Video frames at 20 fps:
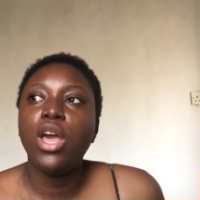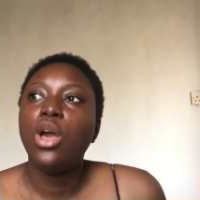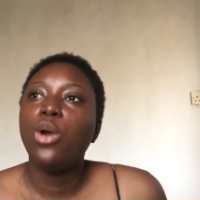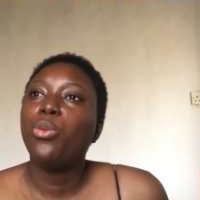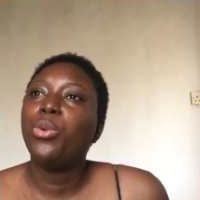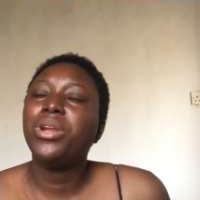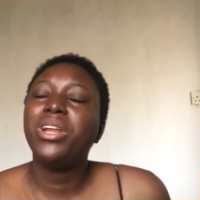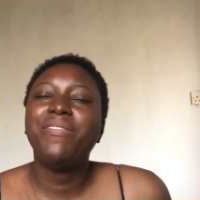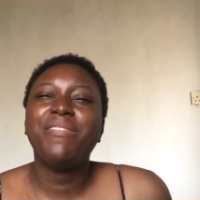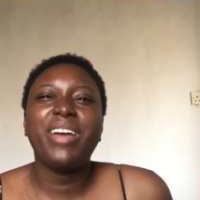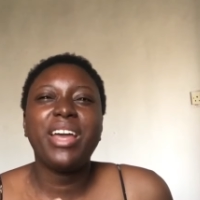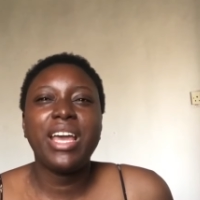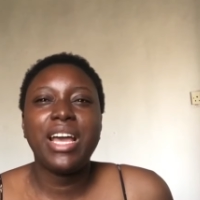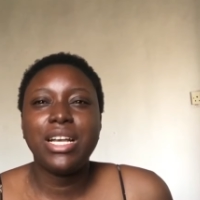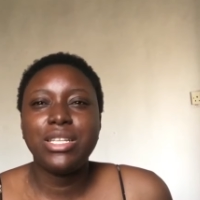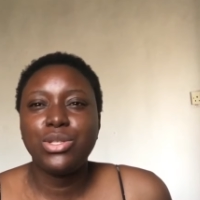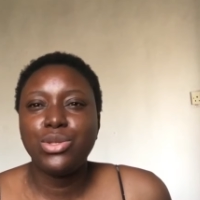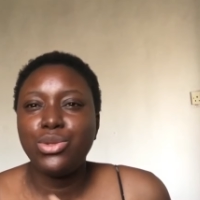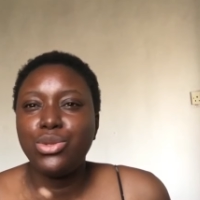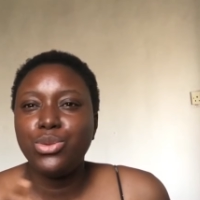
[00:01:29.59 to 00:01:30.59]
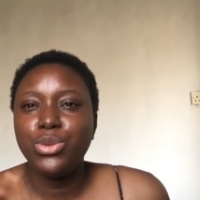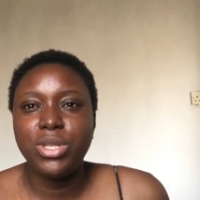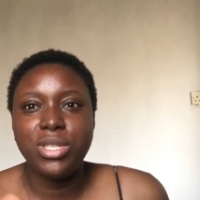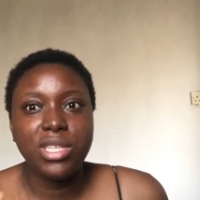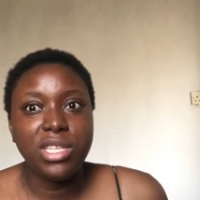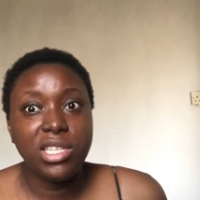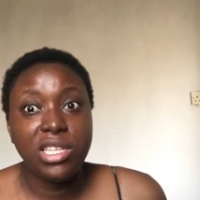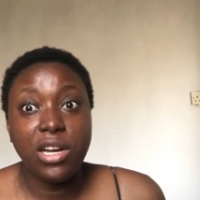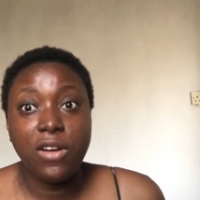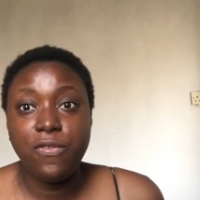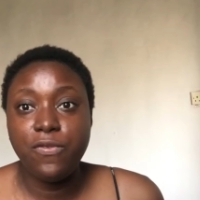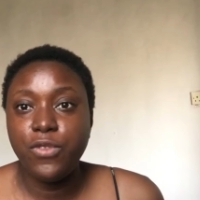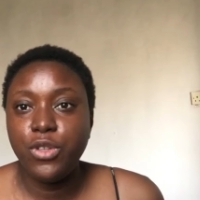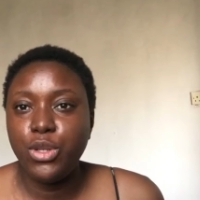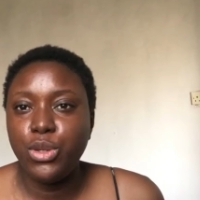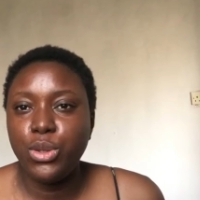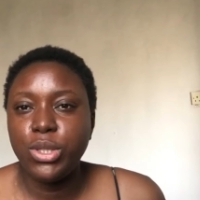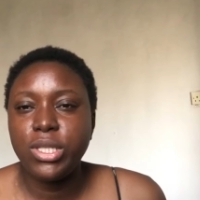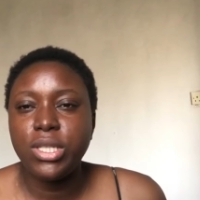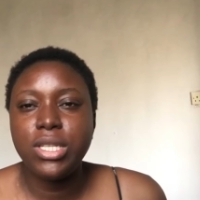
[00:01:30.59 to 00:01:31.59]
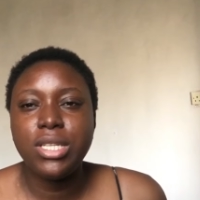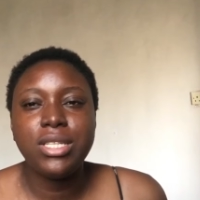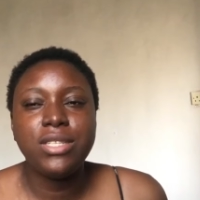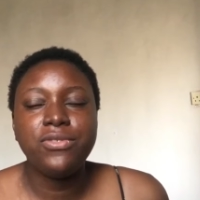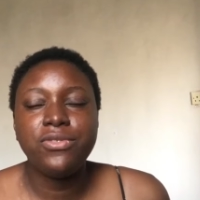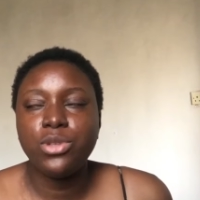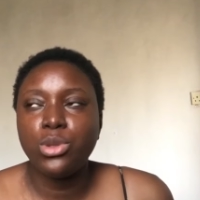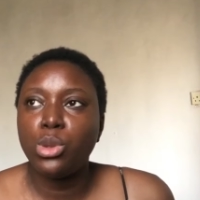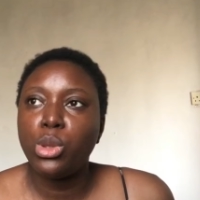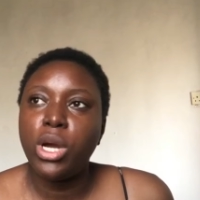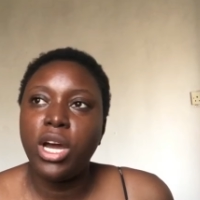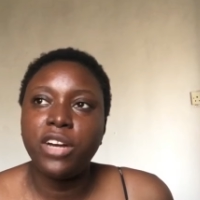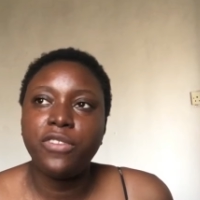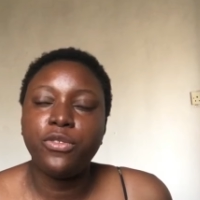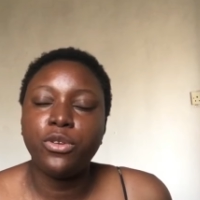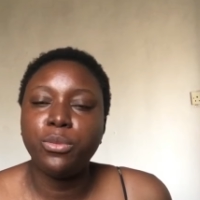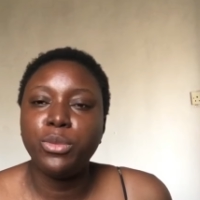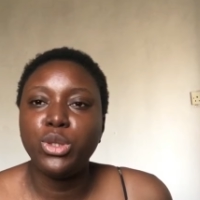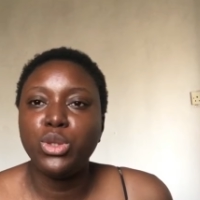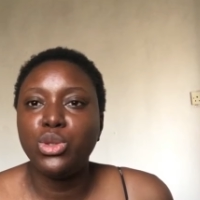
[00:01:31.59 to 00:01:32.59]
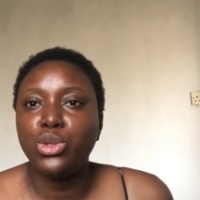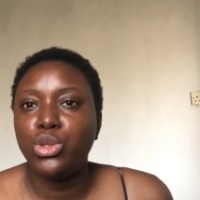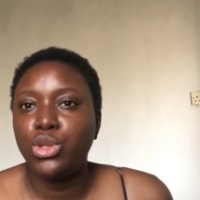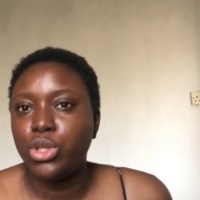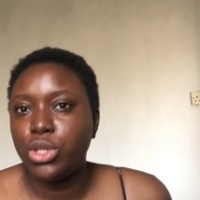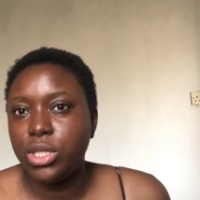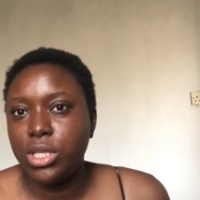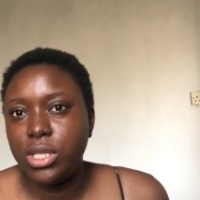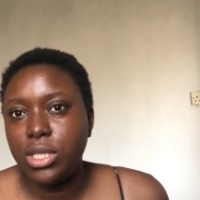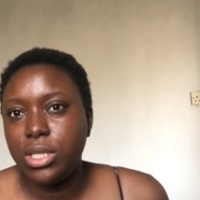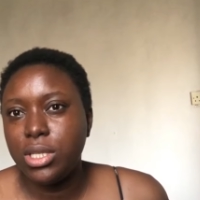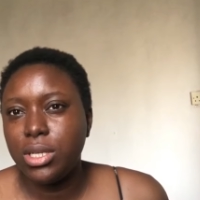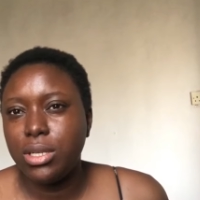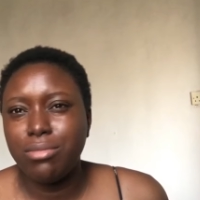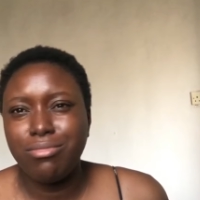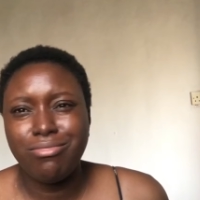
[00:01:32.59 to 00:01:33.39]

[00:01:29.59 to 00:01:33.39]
whenever it has to do with sit down videos it's so hard for me to just